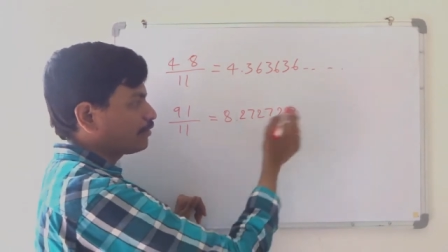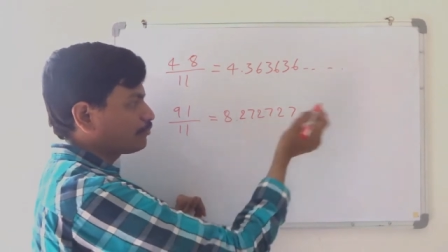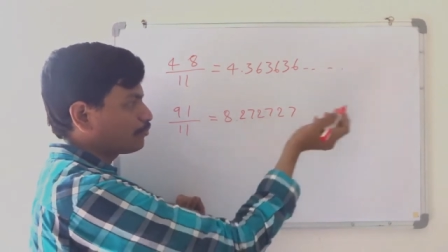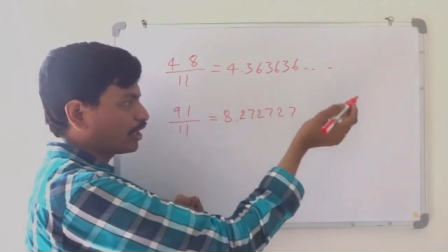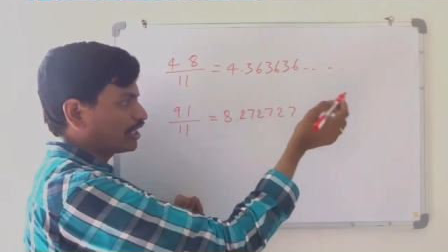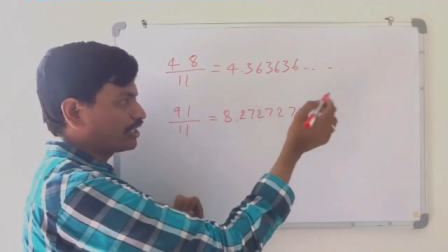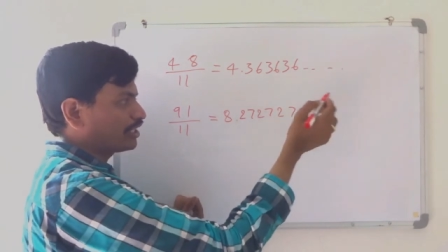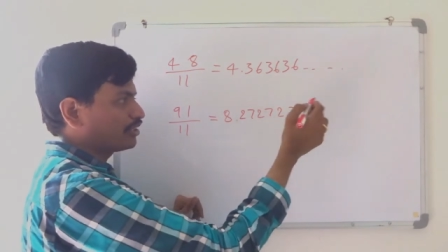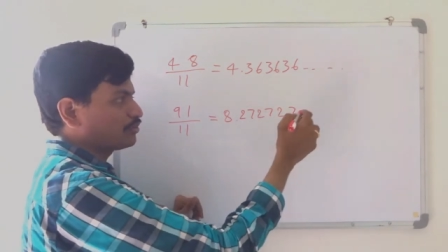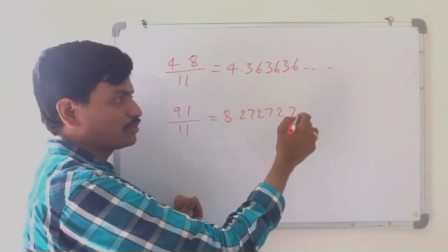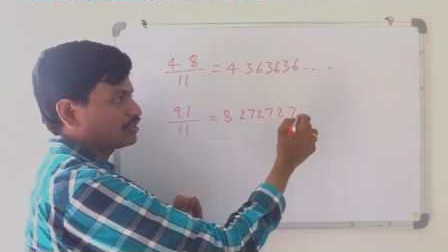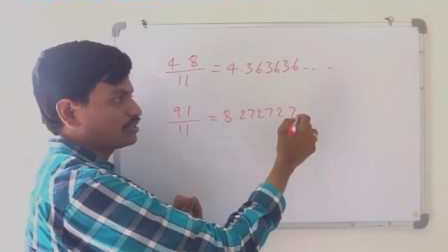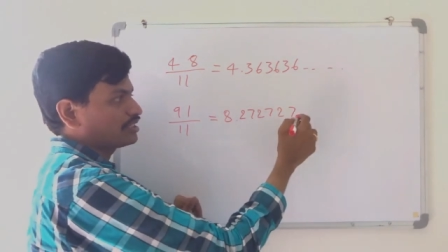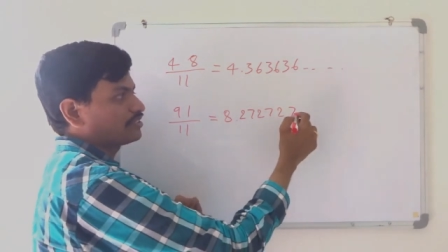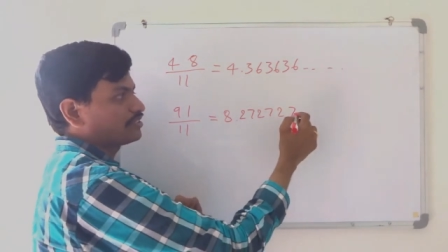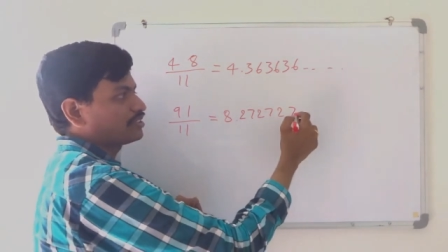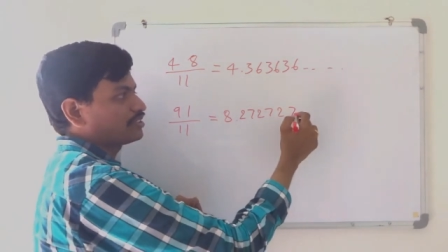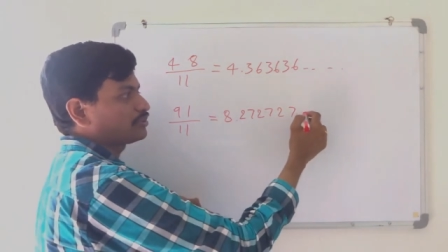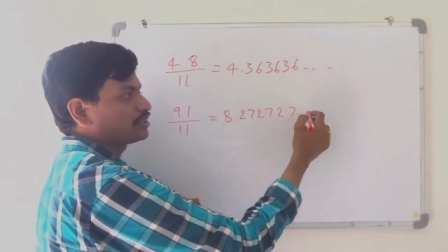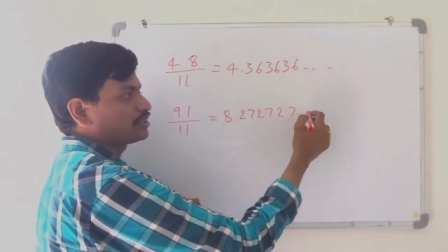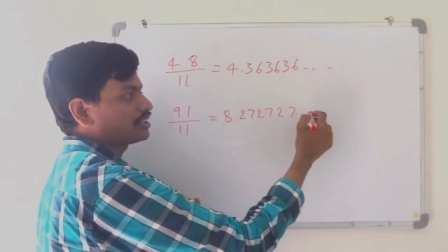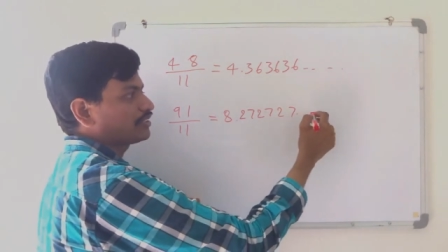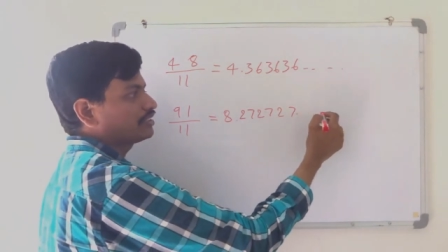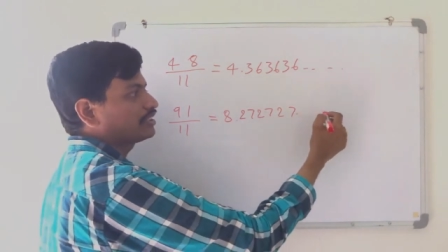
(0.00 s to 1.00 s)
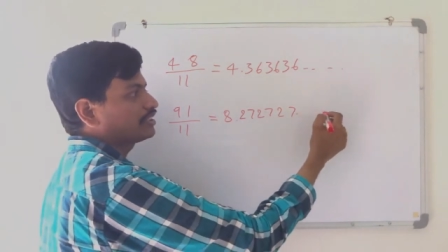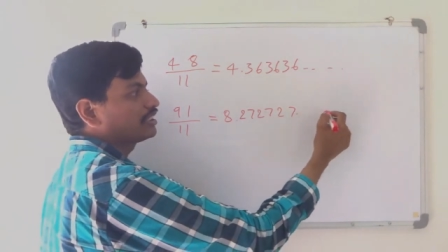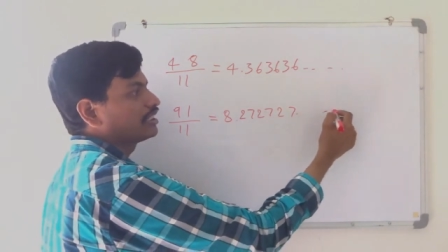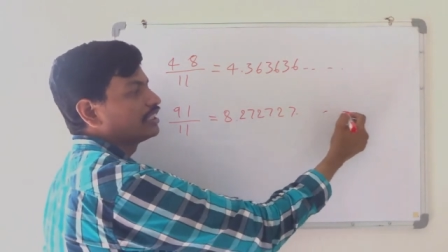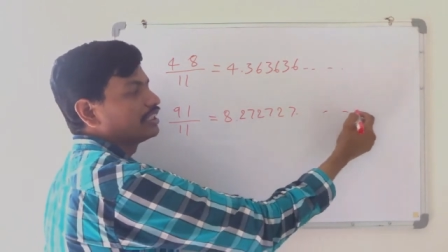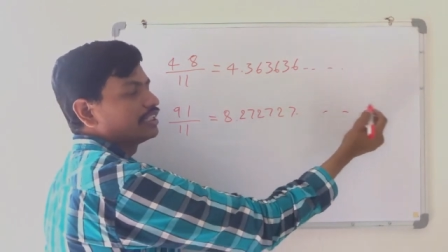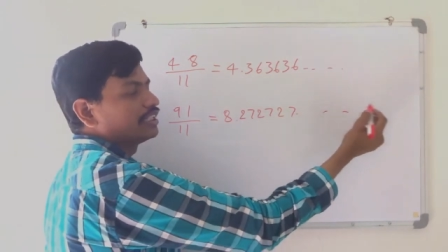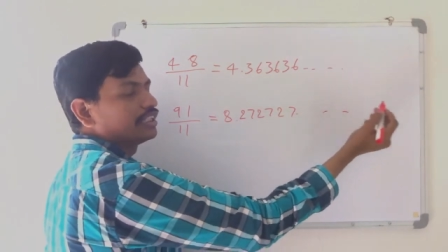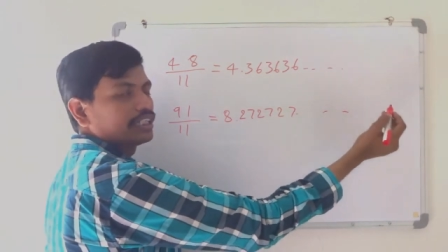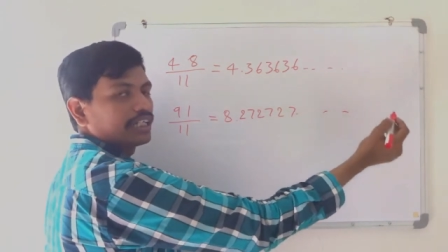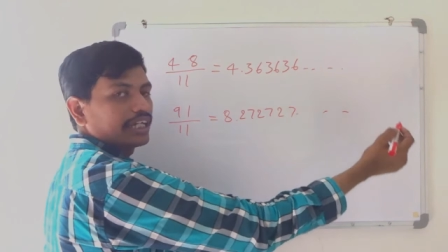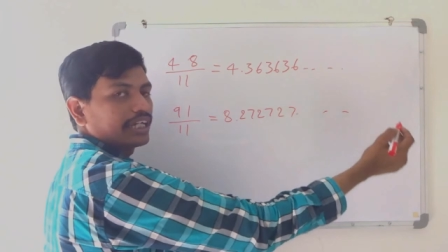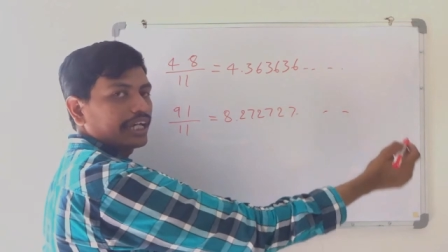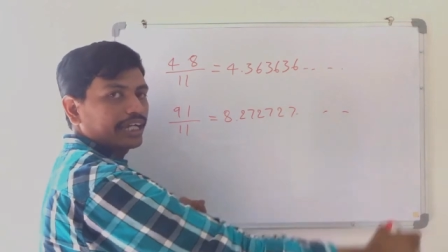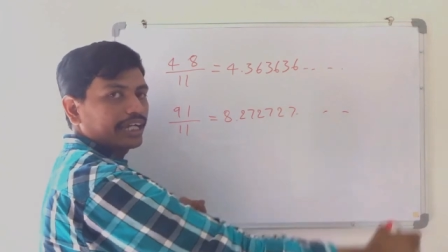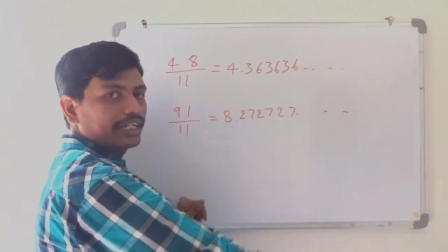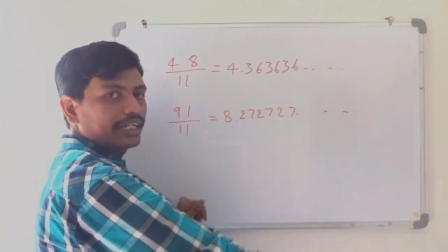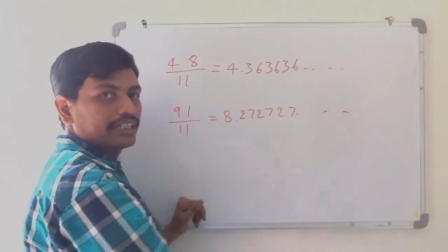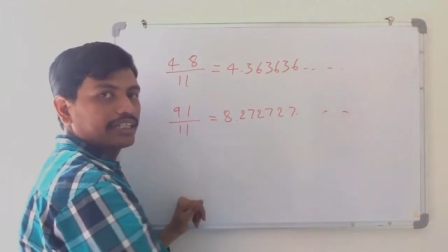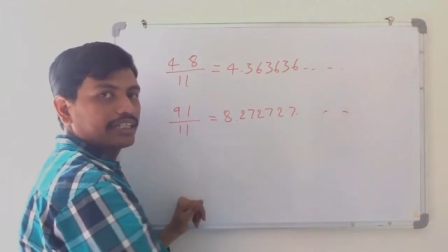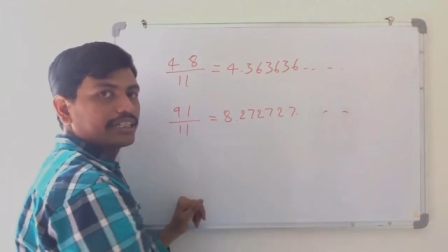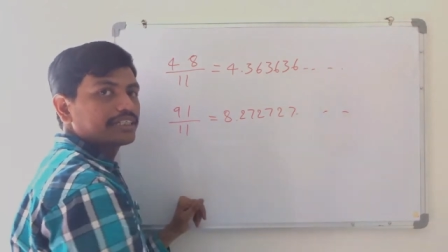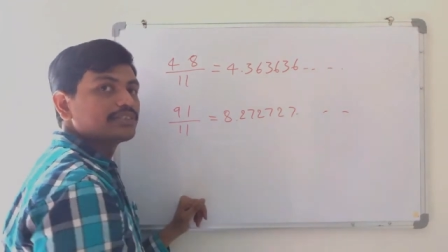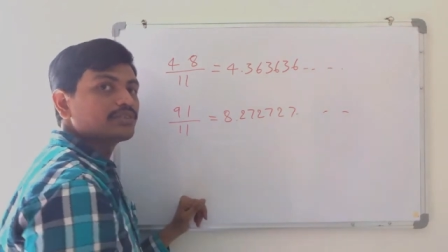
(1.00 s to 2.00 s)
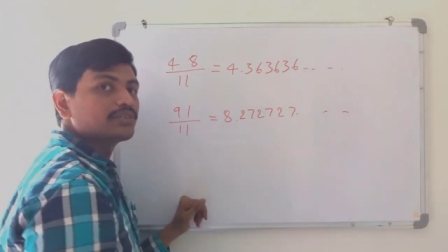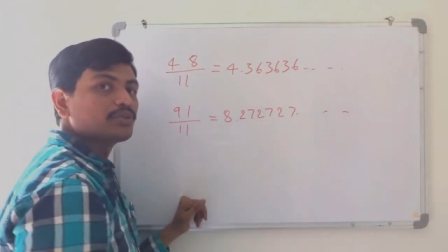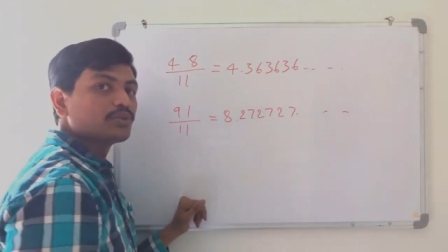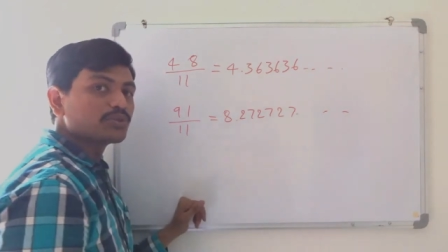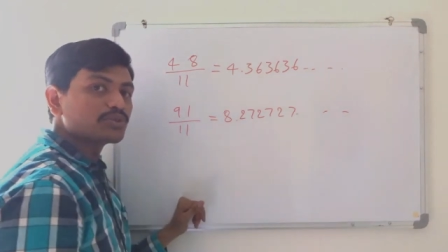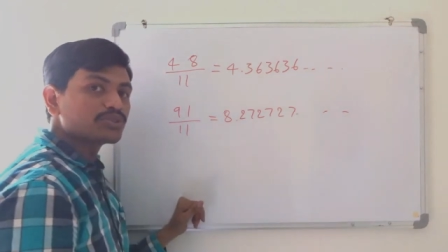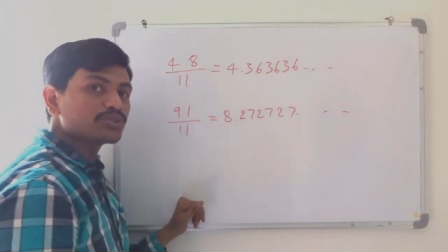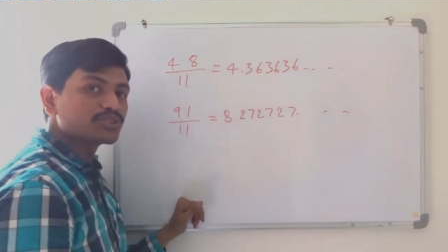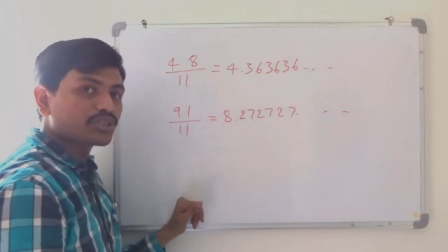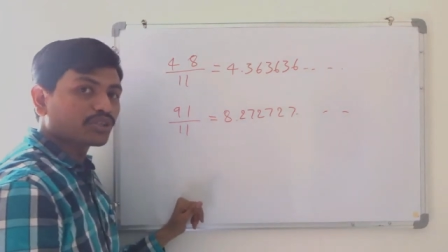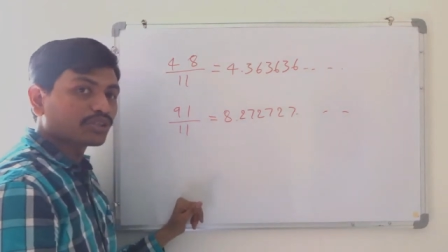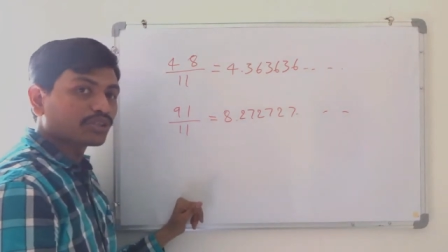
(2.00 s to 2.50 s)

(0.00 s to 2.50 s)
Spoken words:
8.2727, and it goes